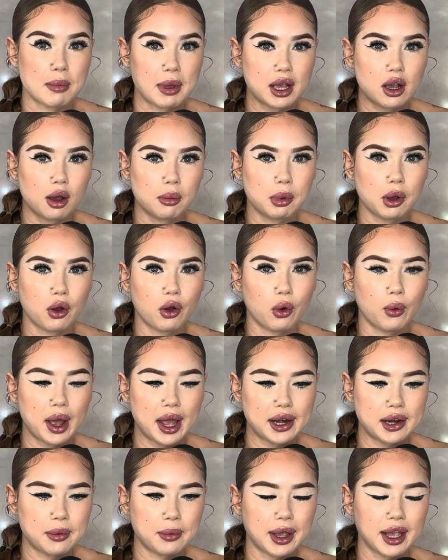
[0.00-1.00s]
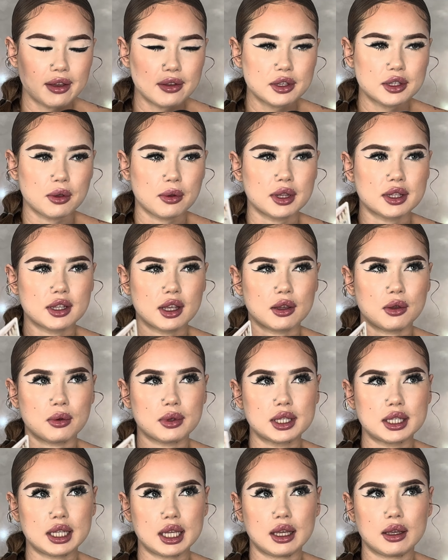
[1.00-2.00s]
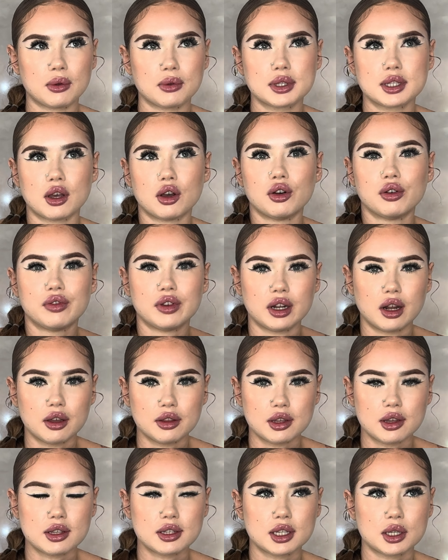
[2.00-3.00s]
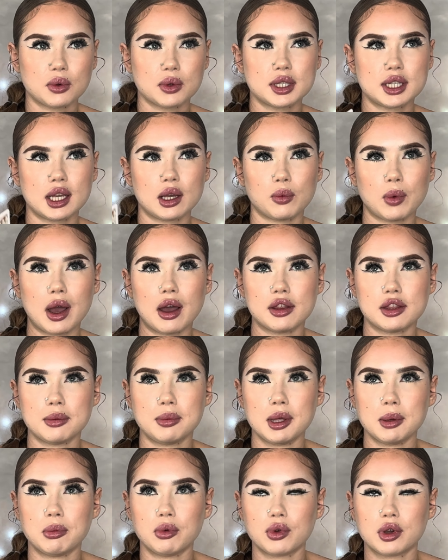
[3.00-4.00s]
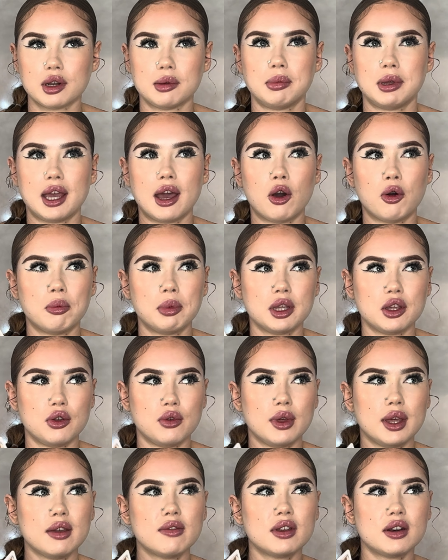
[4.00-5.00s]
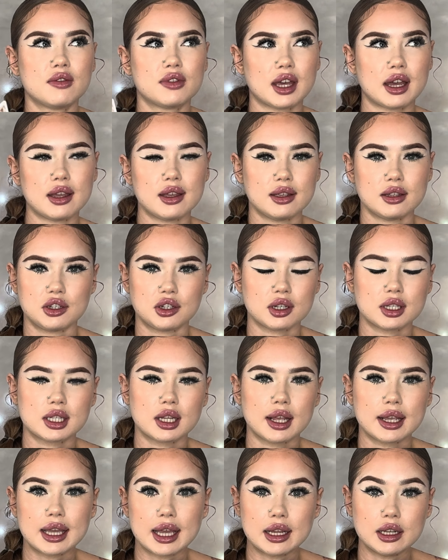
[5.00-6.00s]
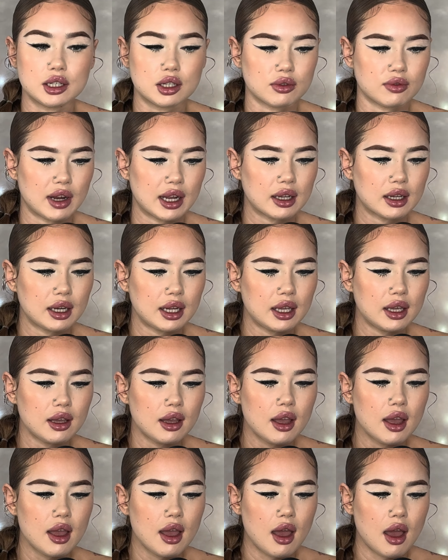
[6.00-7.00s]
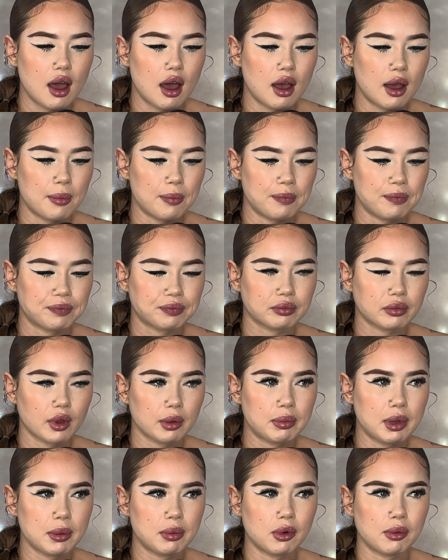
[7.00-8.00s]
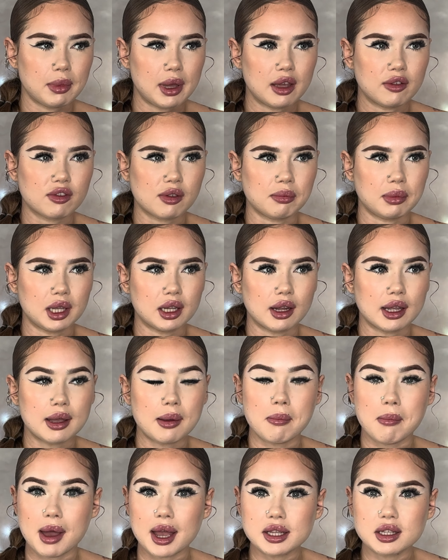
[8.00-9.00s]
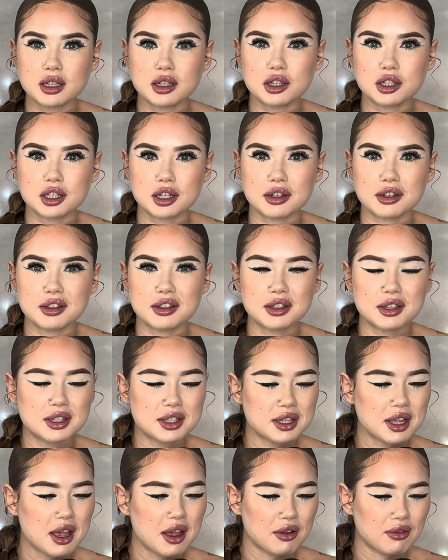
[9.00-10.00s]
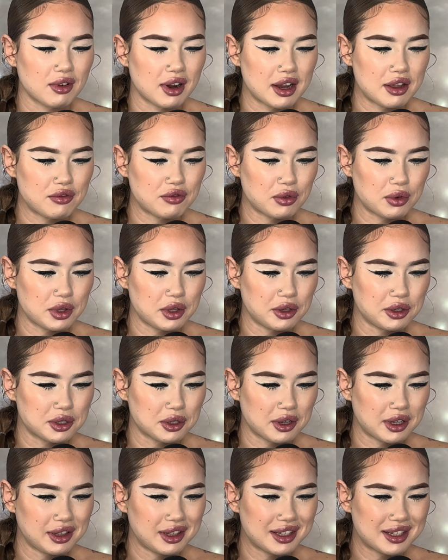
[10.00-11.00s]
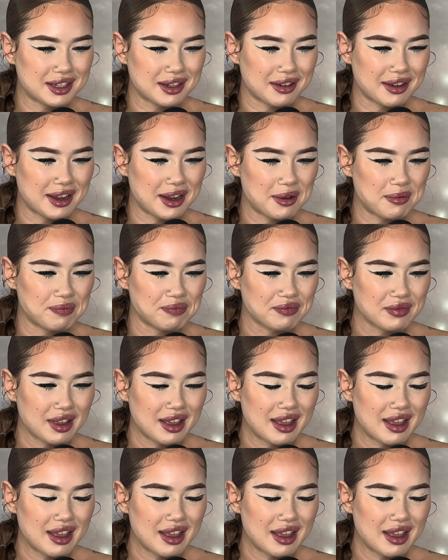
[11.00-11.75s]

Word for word: make up a whole anyway. So it's like you're seeing yourself and others, and you're seeing where other people could be helping you, even if that is just like indirectly. People may even be like messengers, right, for you during this time.